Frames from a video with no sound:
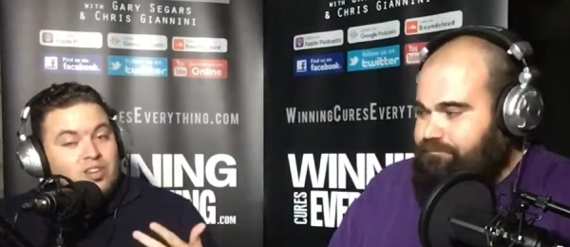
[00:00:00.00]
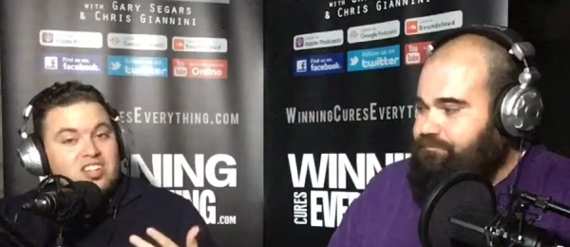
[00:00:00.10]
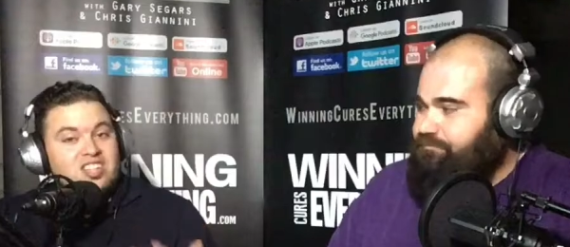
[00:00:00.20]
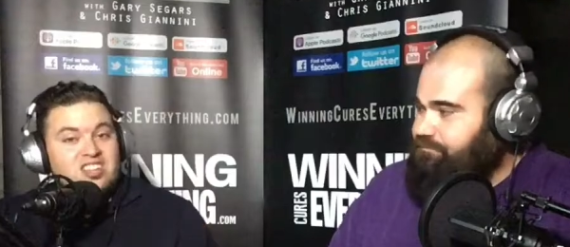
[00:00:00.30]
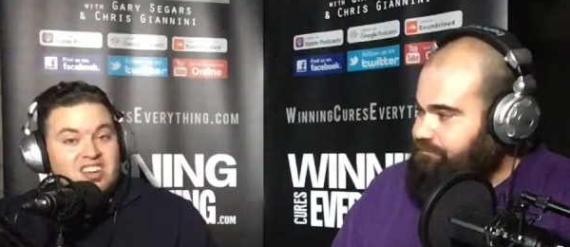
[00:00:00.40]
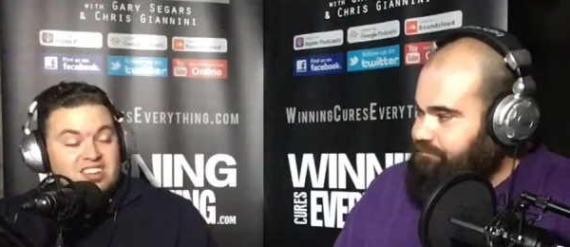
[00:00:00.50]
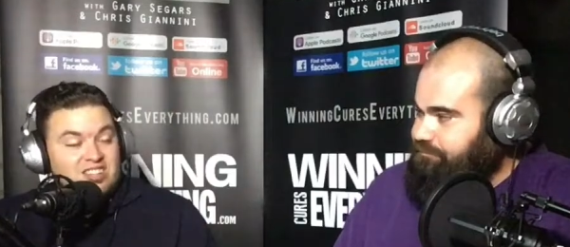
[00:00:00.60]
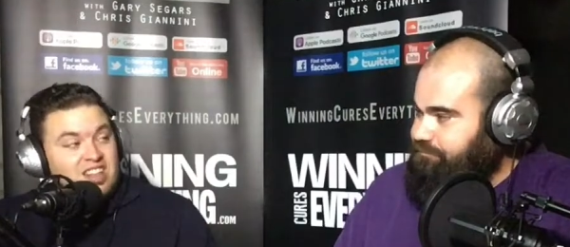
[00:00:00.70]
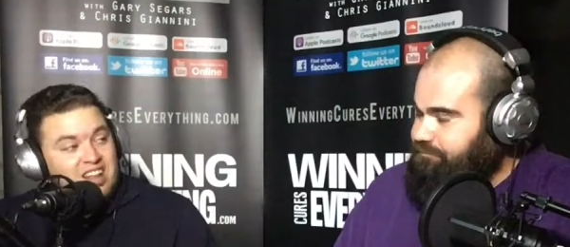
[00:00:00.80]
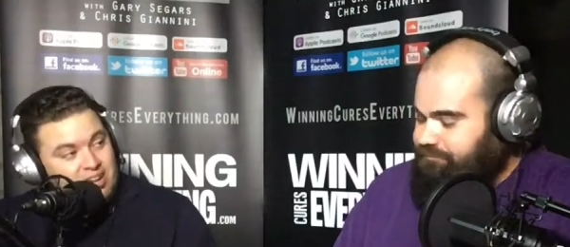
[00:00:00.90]
Speaker 1: Willie
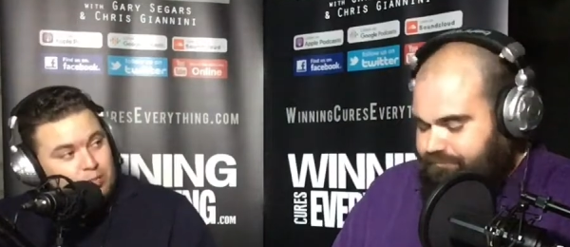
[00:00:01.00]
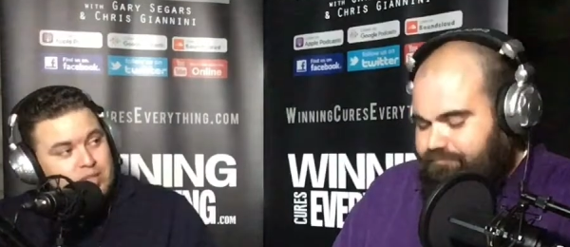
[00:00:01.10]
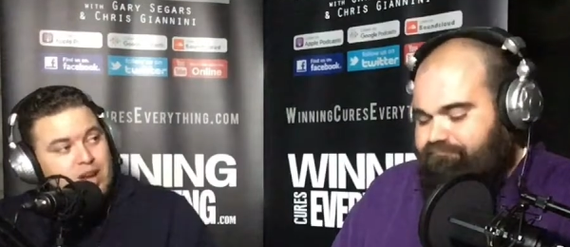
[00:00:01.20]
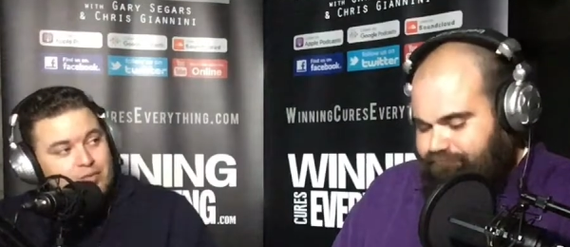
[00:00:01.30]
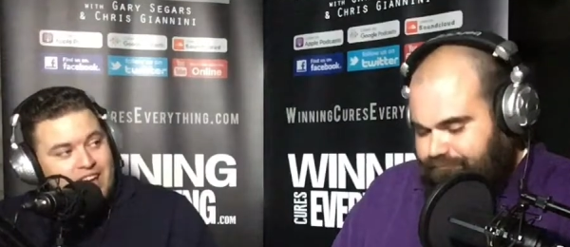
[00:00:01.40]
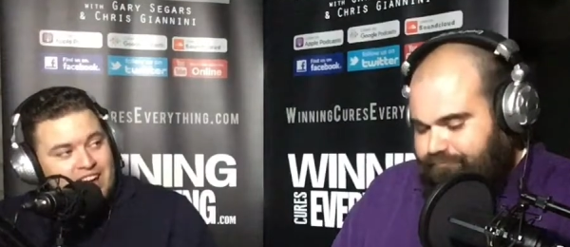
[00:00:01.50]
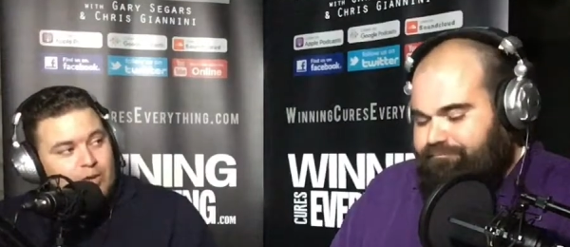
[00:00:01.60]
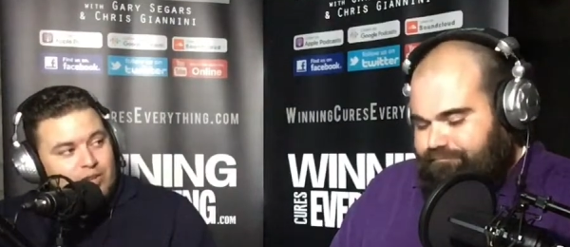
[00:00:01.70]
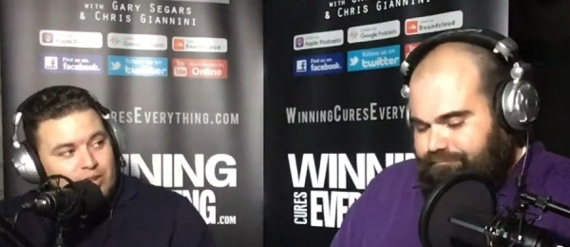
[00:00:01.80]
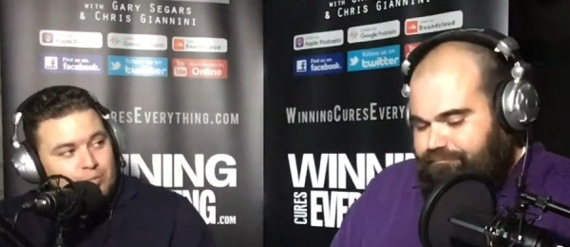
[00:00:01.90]
Snead. So that helps out
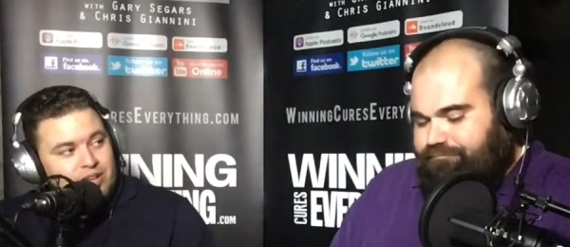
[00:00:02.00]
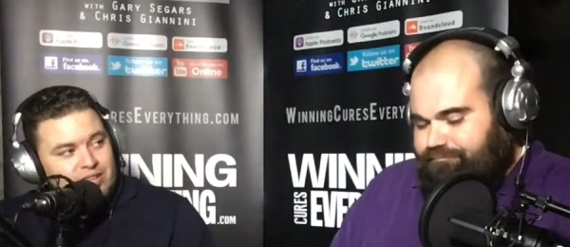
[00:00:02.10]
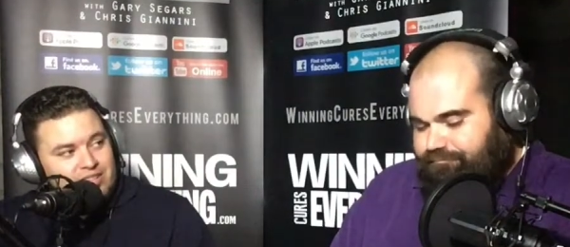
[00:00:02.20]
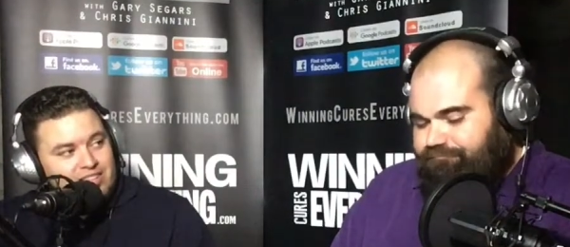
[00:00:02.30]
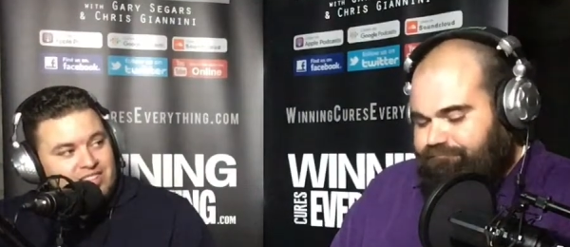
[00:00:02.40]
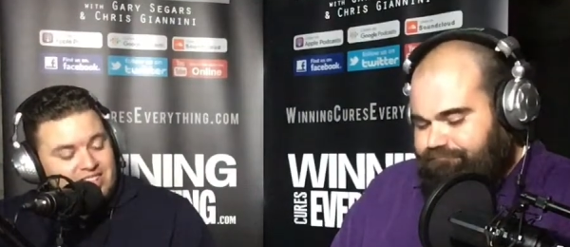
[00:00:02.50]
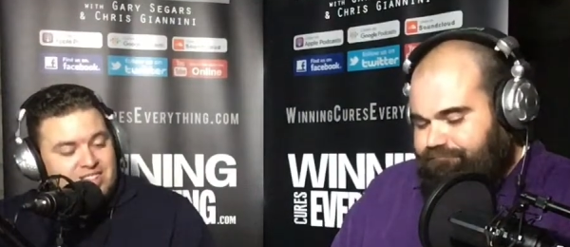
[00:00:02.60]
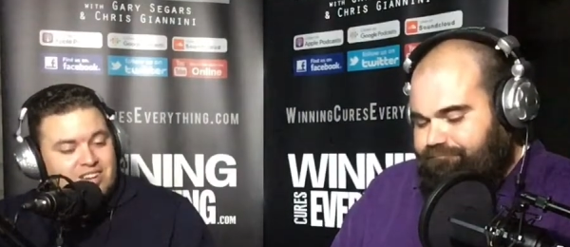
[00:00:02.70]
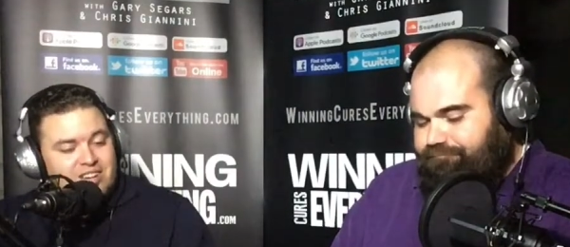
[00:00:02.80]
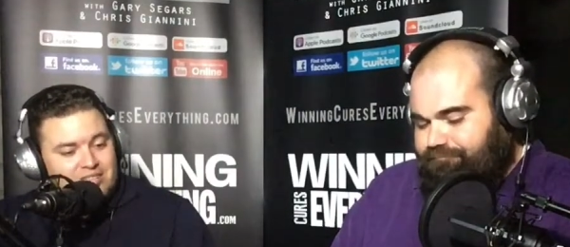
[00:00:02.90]
Flacco a little bit.
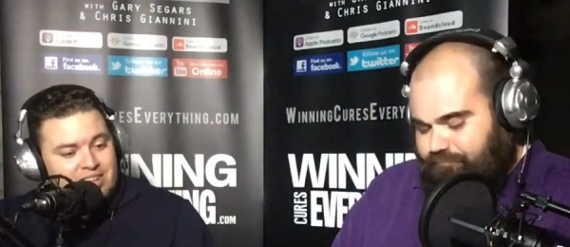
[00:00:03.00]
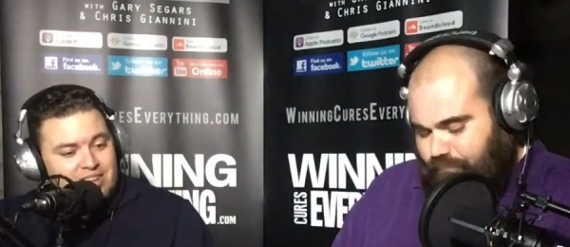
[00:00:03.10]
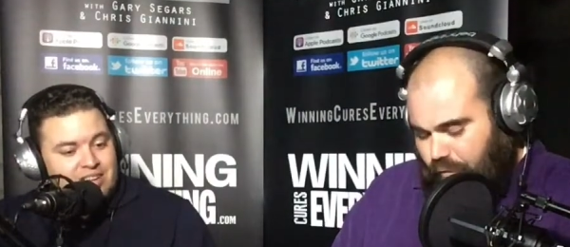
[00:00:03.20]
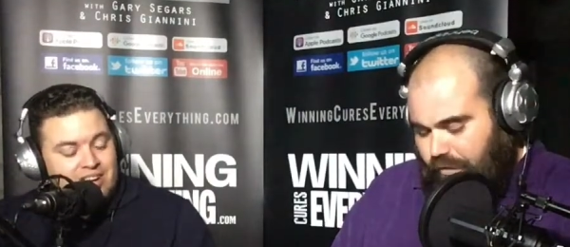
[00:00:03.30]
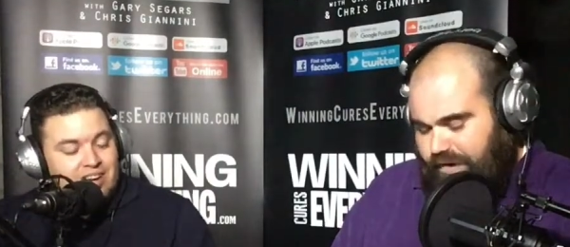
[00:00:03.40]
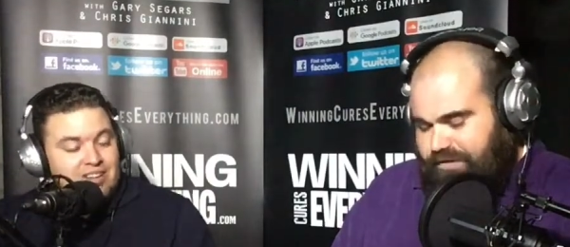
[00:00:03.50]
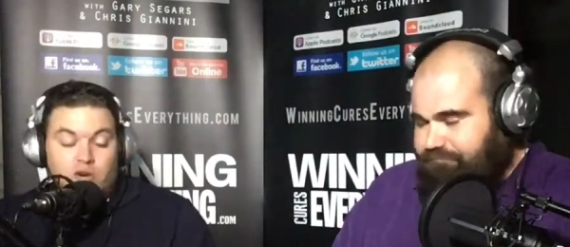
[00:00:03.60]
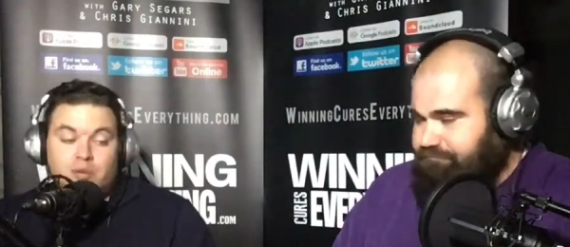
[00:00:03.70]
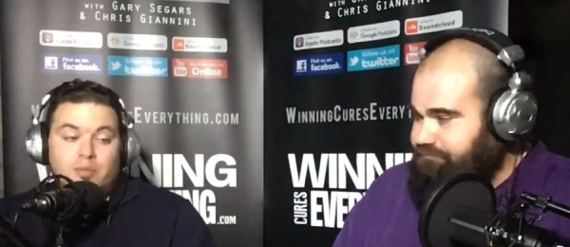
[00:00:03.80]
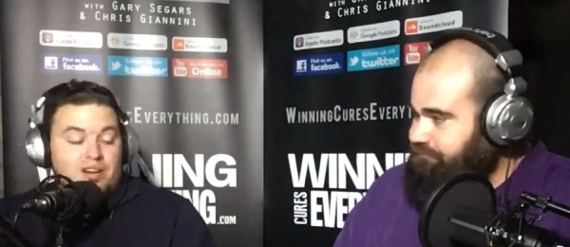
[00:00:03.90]
That's good.
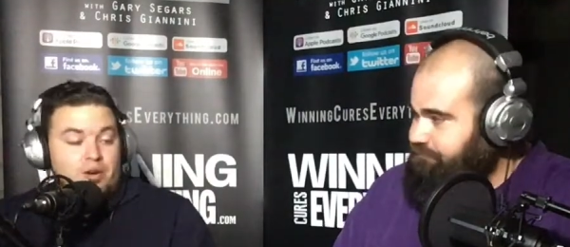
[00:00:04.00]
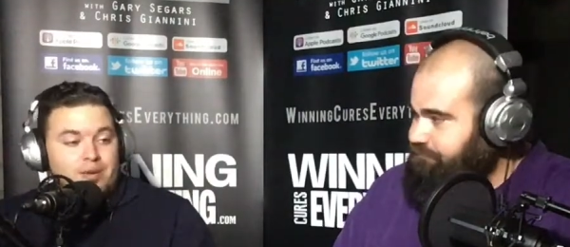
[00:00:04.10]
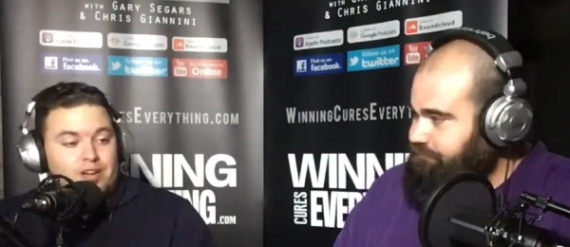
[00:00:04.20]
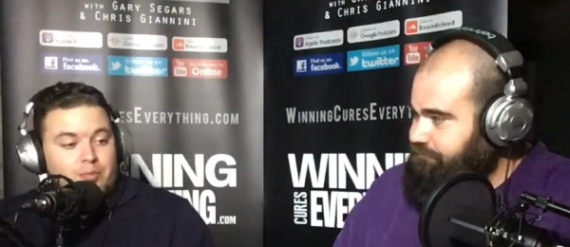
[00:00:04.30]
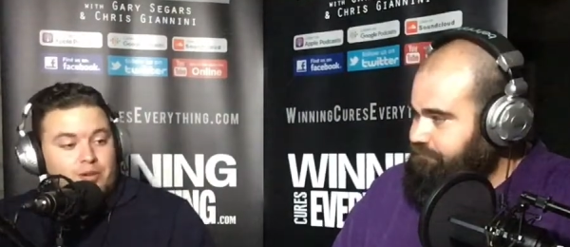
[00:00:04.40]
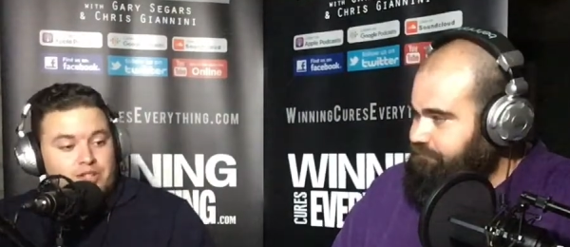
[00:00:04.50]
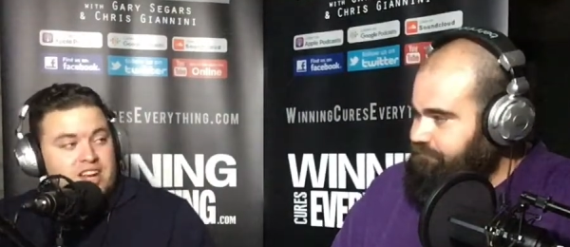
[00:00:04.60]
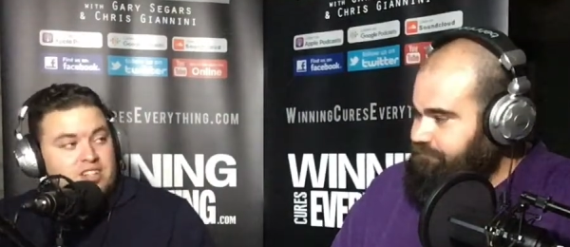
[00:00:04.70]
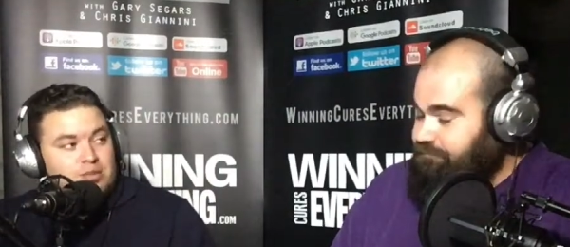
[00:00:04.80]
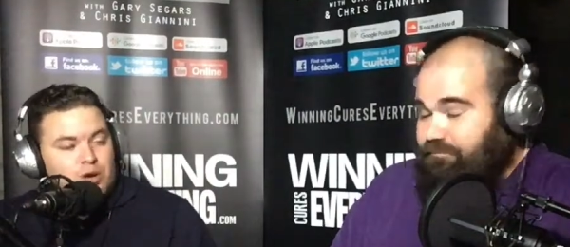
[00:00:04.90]
Or it might help out Lamar
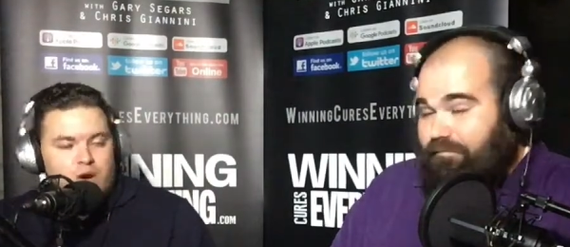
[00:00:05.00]
Jackson.